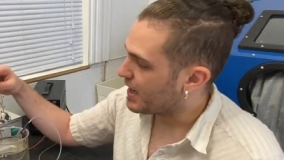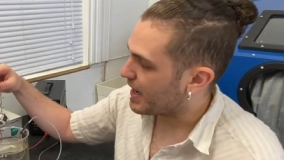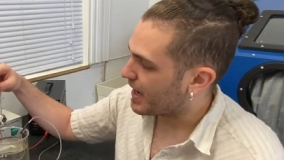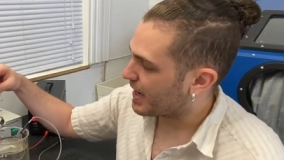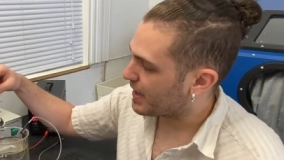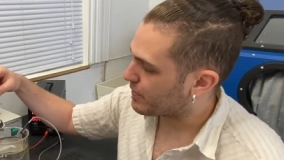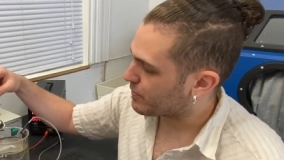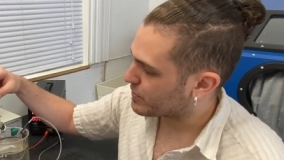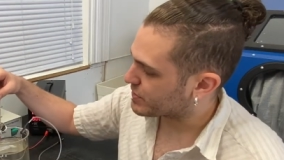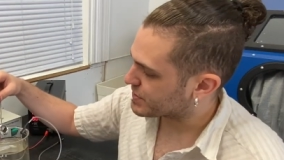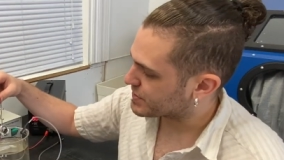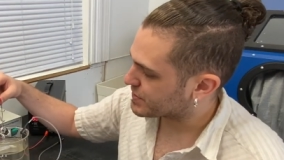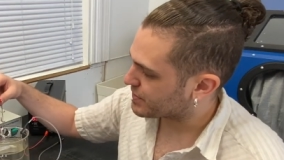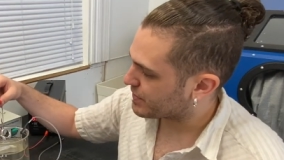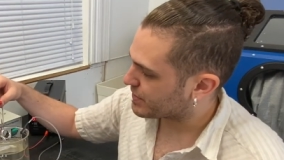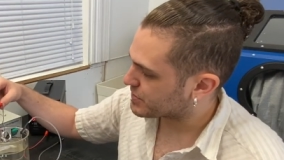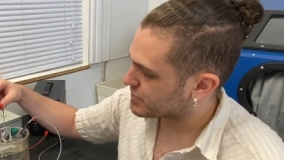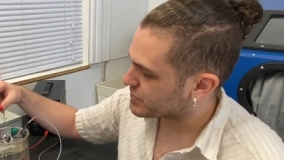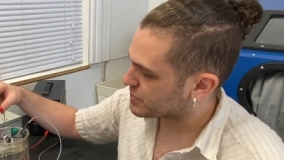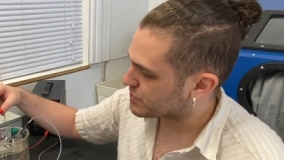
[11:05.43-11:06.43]
And we're just
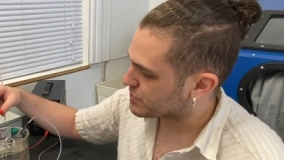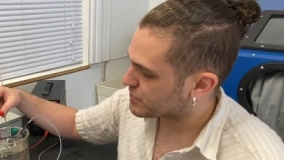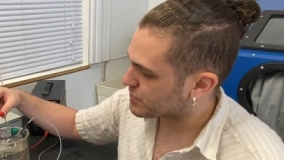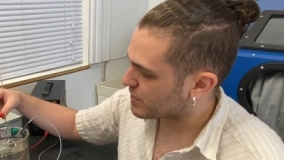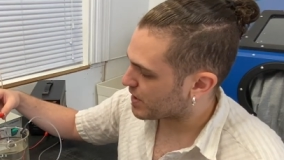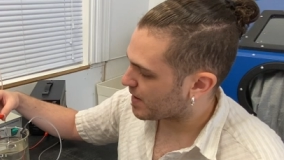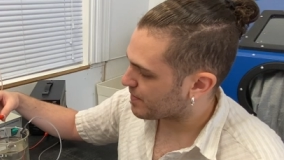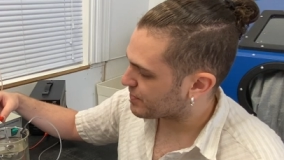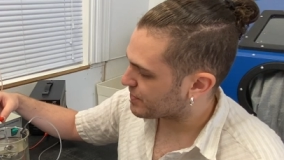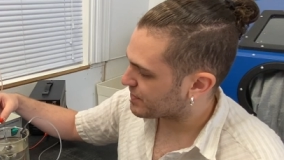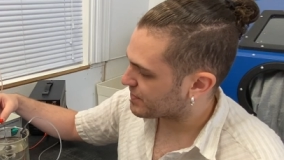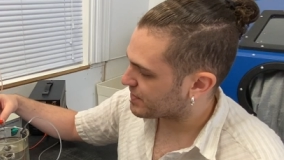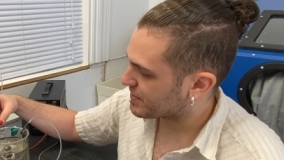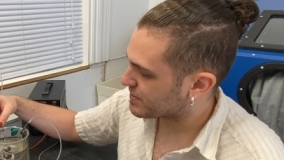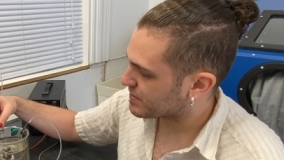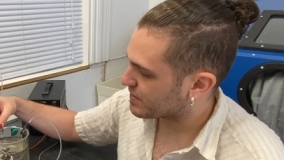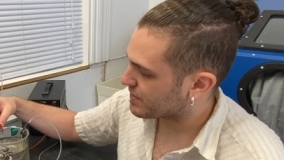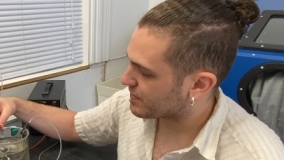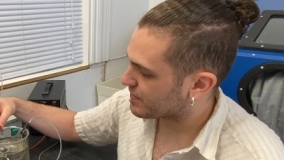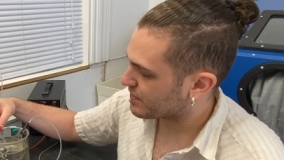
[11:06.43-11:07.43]
going to drop this
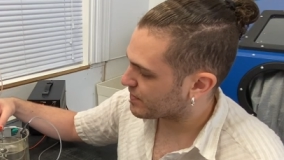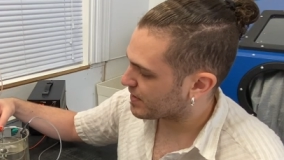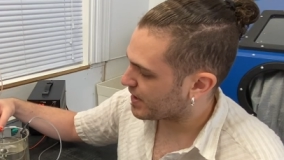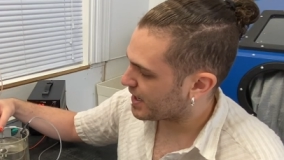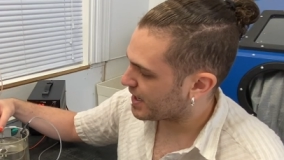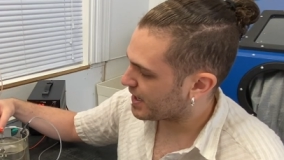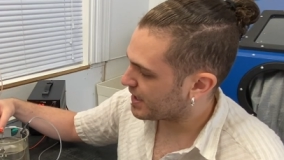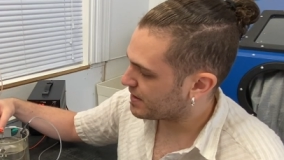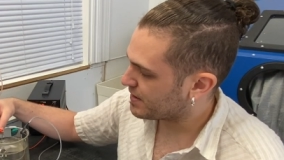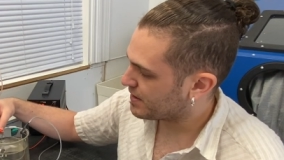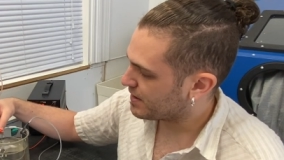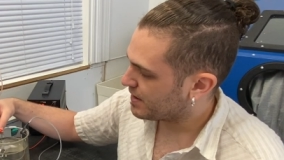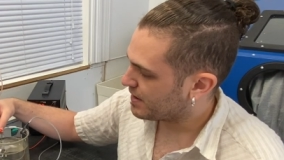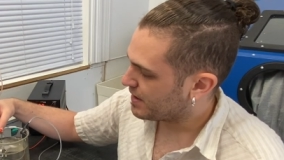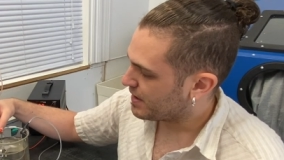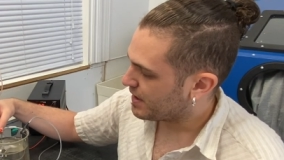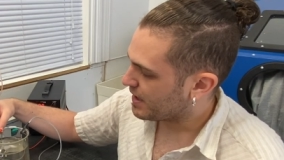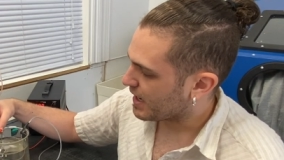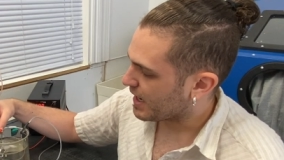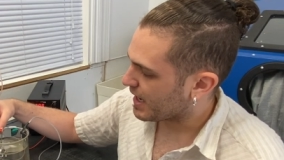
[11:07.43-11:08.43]
into the side
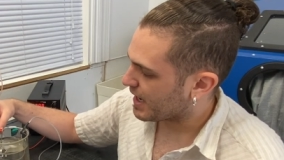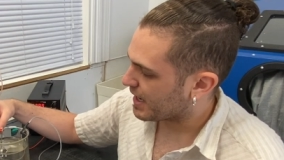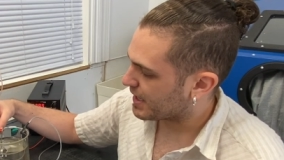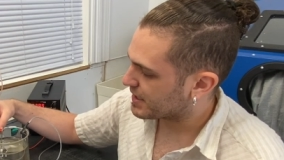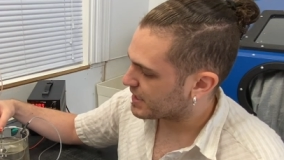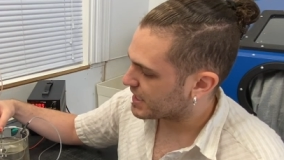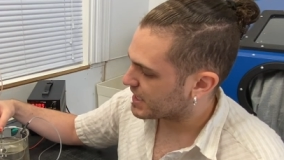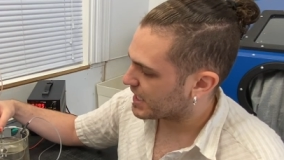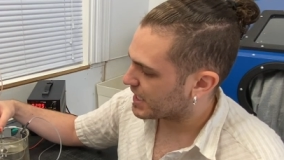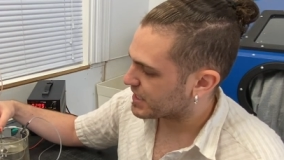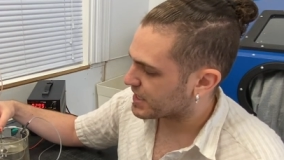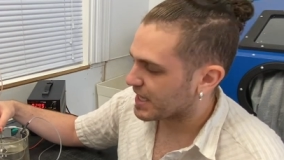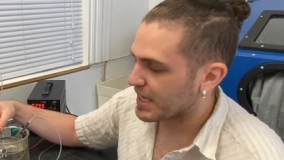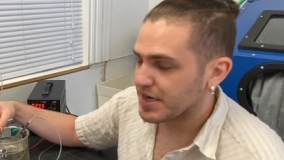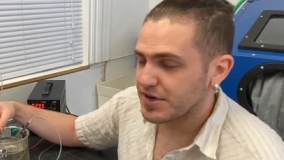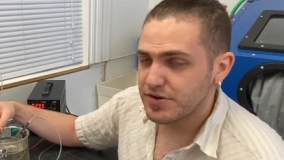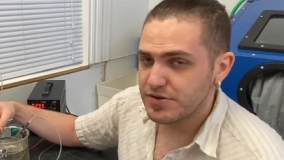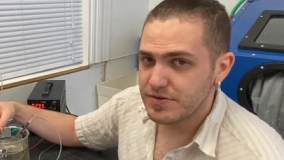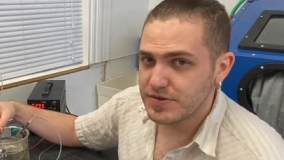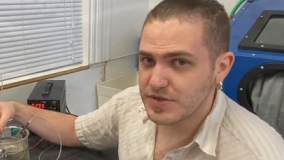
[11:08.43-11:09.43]
and let
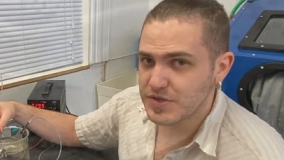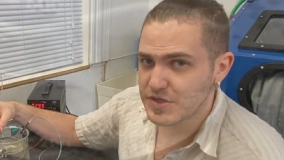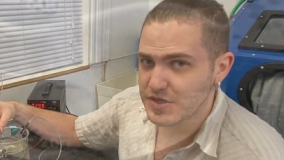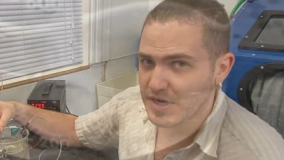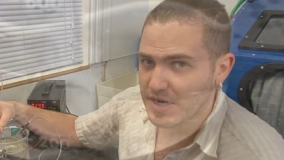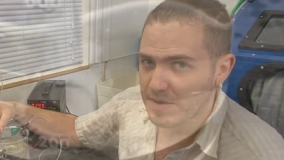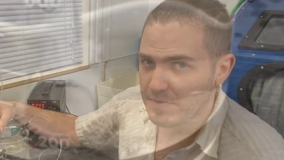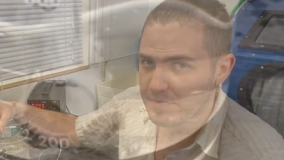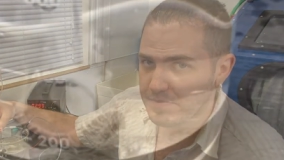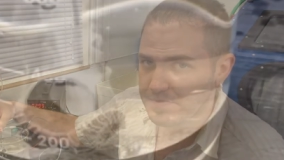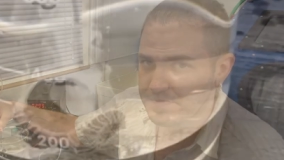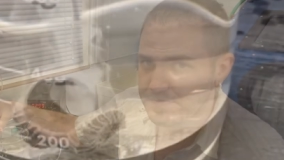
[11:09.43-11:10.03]
that do its job.